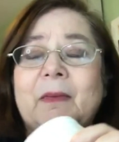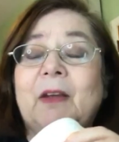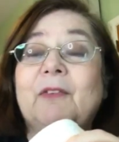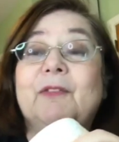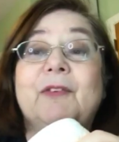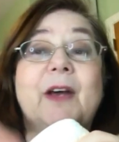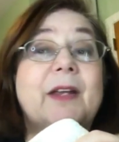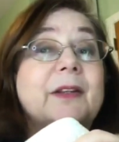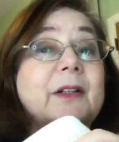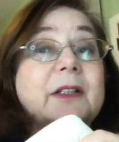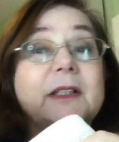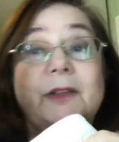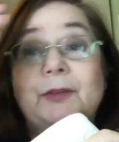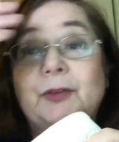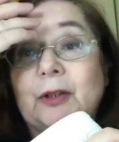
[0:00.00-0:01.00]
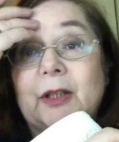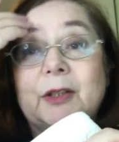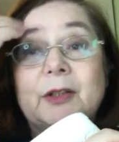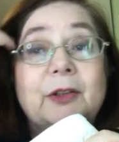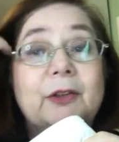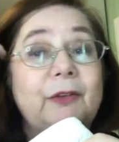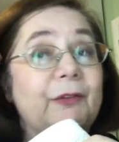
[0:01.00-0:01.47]
Feathers, if you can
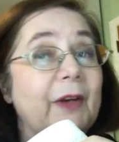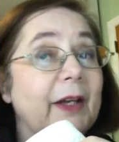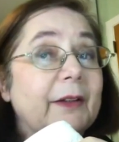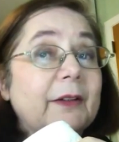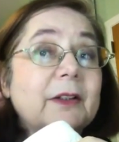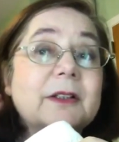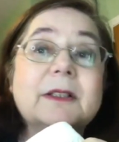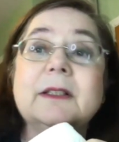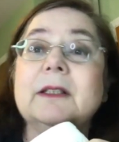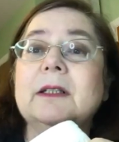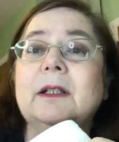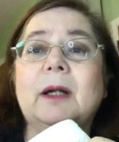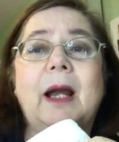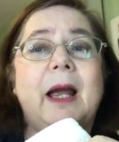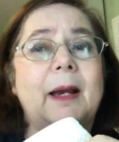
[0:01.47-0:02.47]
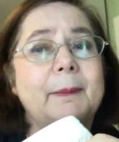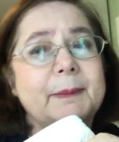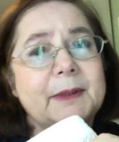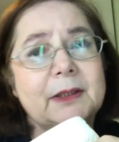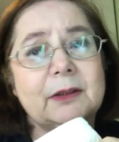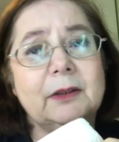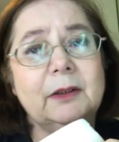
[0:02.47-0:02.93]
do feathers, they're
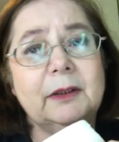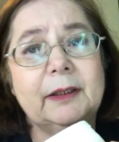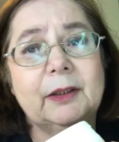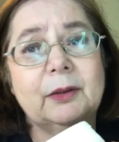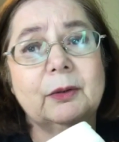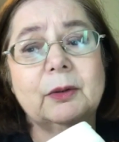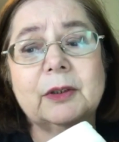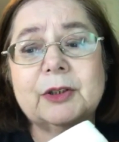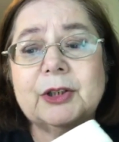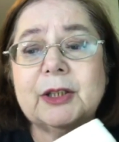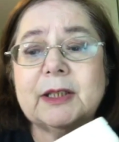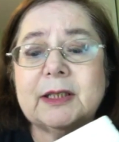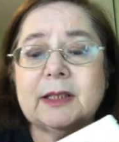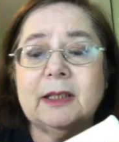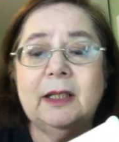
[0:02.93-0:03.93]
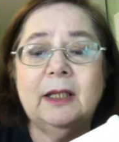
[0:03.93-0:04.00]
absolutely gorgeous.